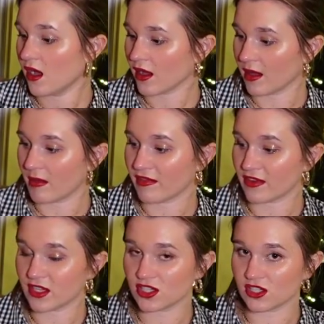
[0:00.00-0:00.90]
Okay, my
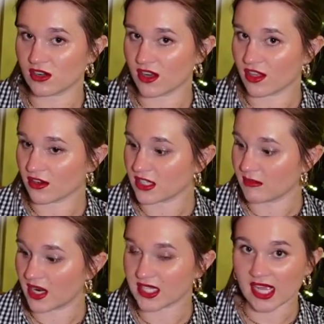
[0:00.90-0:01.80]
footage is already
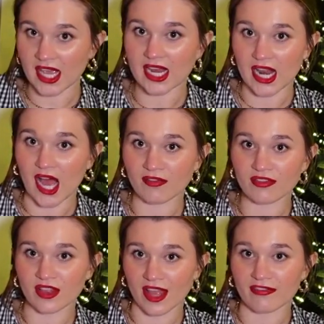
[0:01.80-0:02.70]
13 minutes. I cannot
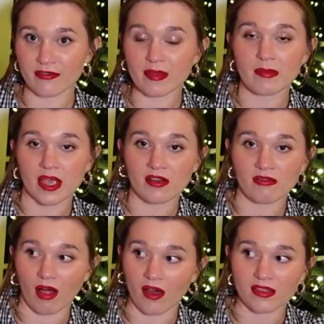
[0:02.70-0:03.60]
for the life of me make a
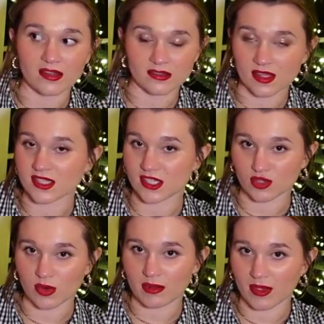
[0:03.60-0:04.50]
vlog that's less than
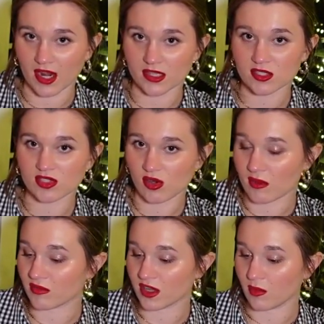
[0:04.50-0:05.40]
20 minutes, so
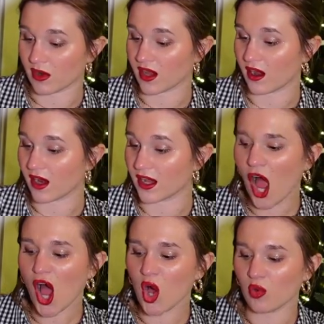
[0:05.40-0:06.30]
I'm really working on it.
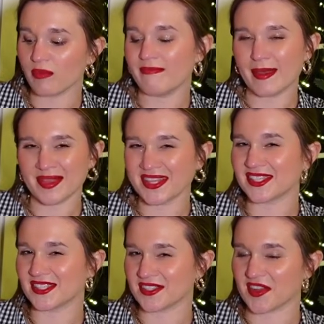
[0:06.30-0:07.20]
Oh, maybe this is a